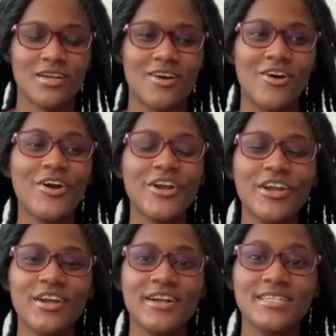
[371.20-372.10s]

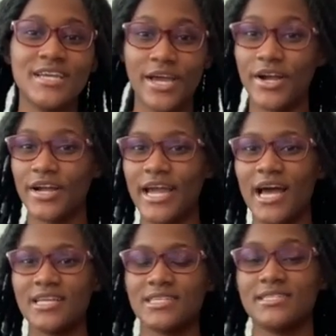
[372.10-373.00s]
ordered tear
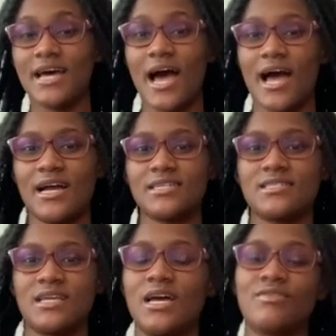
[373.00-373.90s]
gas attacks
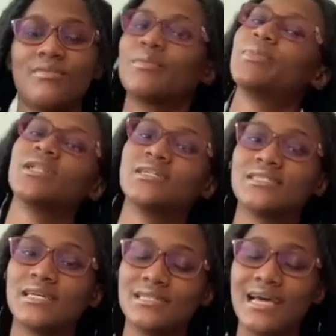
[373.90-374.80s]
and rubber bullets
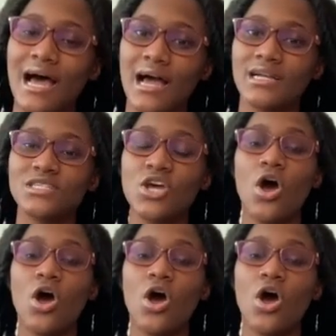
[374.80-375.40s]
attacks